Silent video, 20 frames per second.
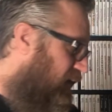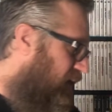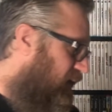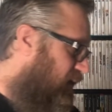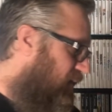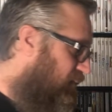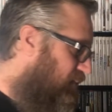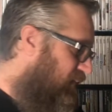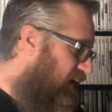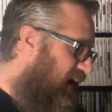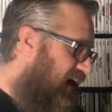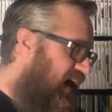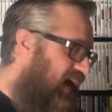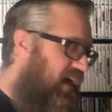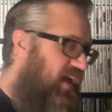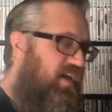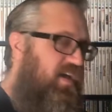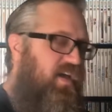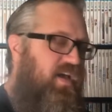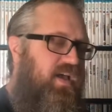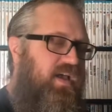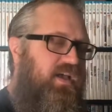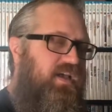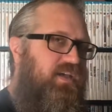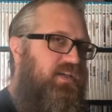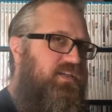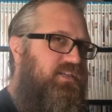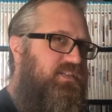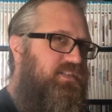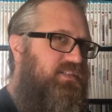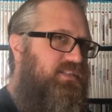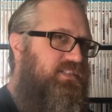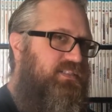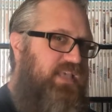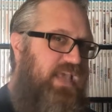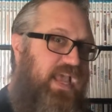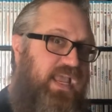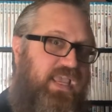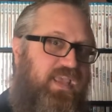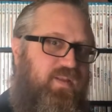my
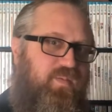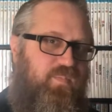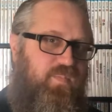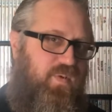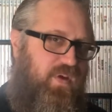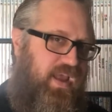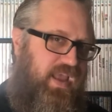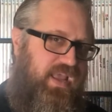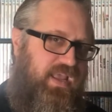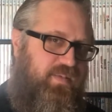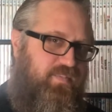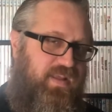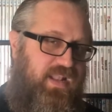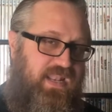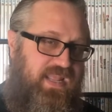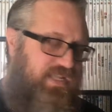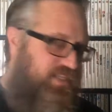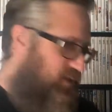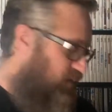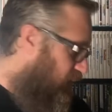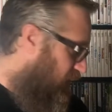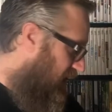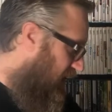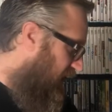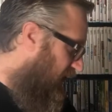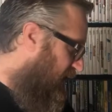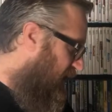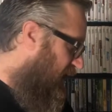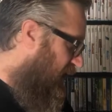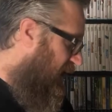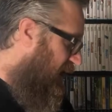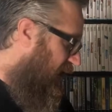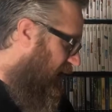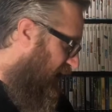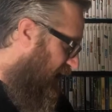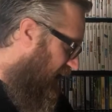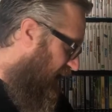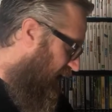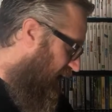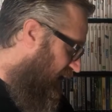second break, my lunch break,
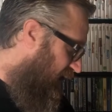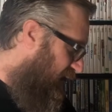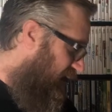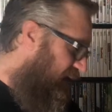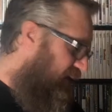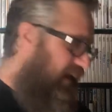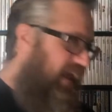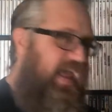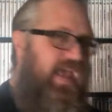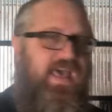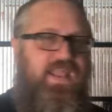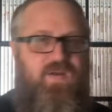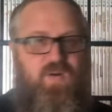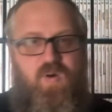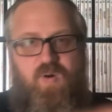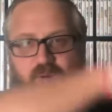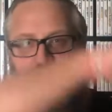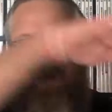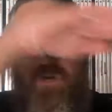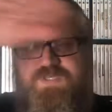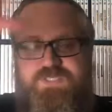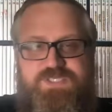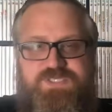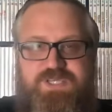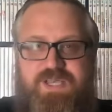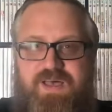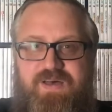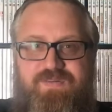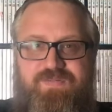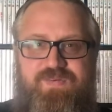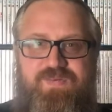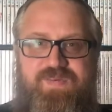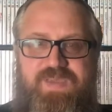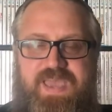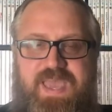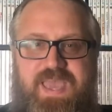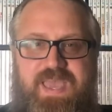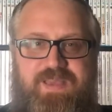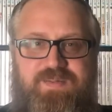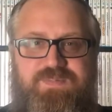and they had a whole shelf of
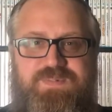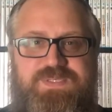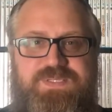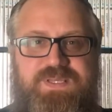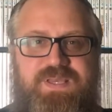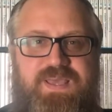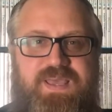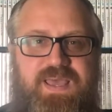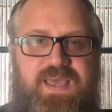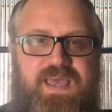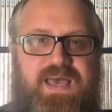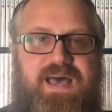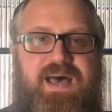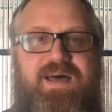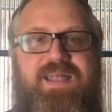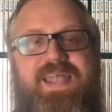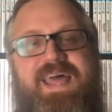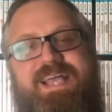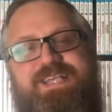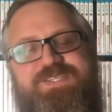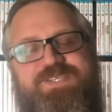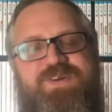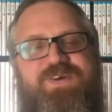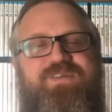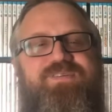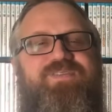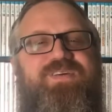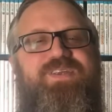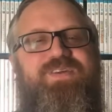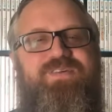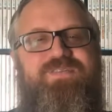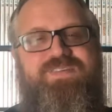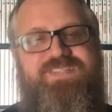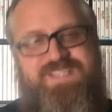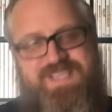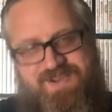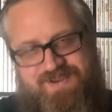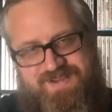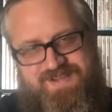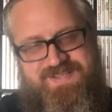games. And I actually got a video of it.
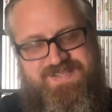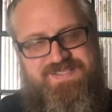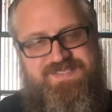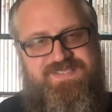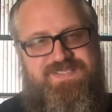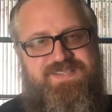Here it is.